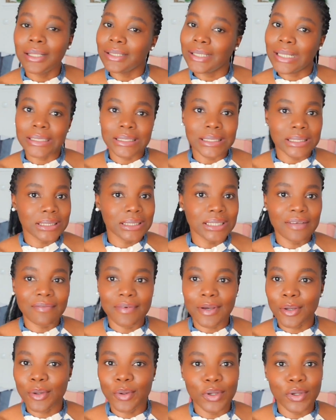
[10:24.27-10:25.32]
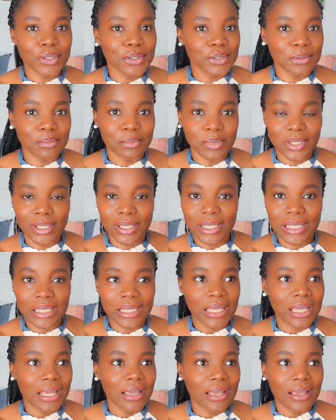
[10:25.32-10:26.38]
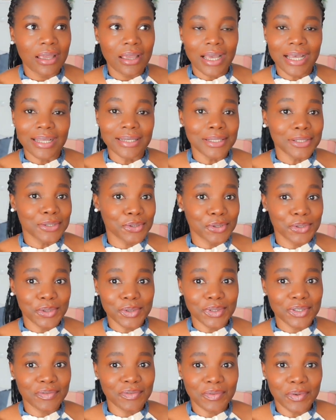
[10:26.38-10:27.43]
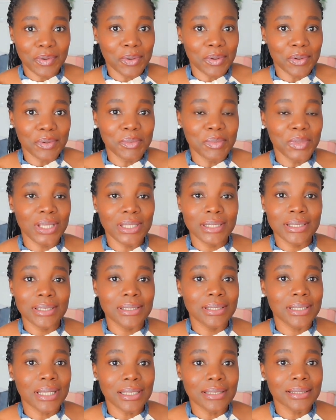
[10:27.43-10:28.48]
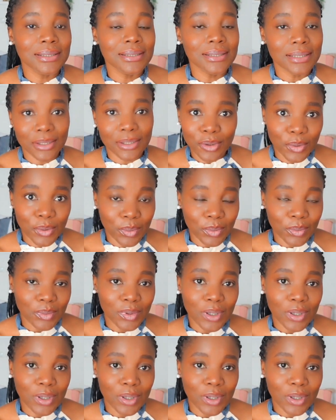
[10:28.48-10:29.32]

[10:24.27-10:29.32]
that is never going to be an excuse for me staying single.